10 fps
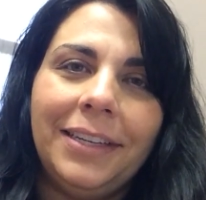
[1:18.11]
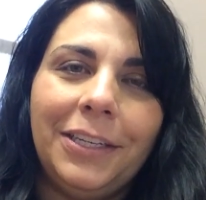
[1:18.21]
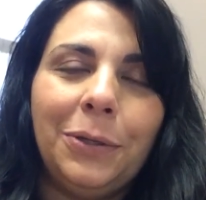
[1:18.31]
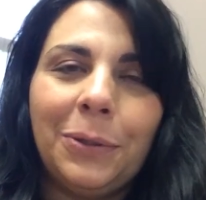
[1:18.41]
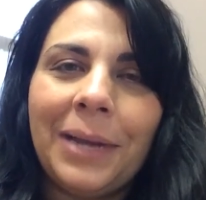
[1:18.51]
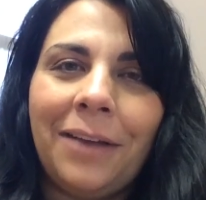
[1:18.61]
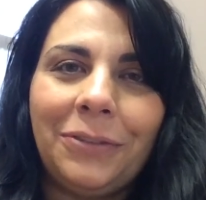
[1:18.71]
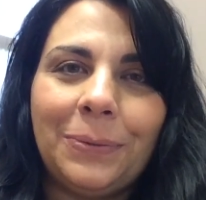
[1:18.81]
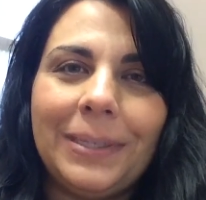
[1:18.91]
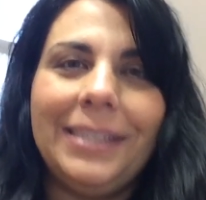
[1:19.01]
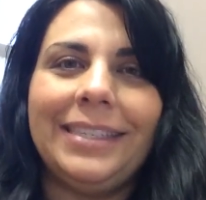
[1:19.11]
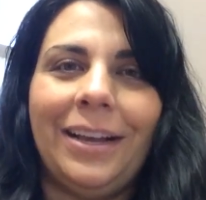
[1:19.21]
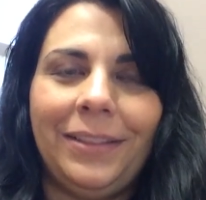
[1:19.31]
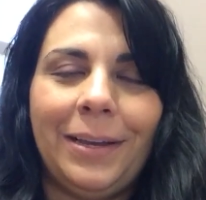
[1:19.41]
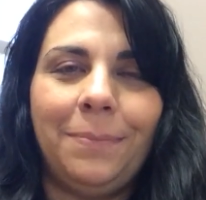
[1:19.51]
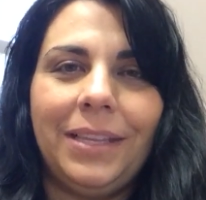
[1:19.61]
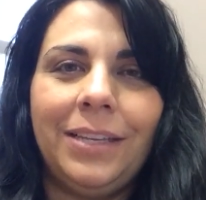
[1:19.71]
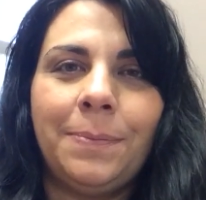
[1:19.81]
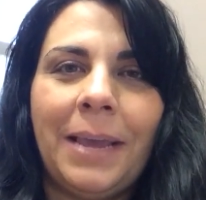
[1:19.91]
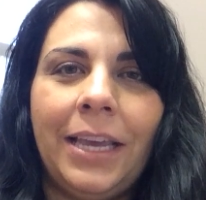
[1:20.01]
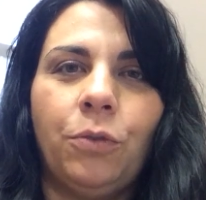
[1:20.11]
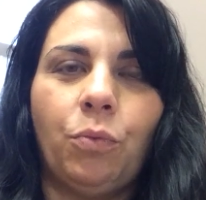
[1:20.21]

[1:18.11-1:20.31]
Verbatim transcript: you don't have to resell them these make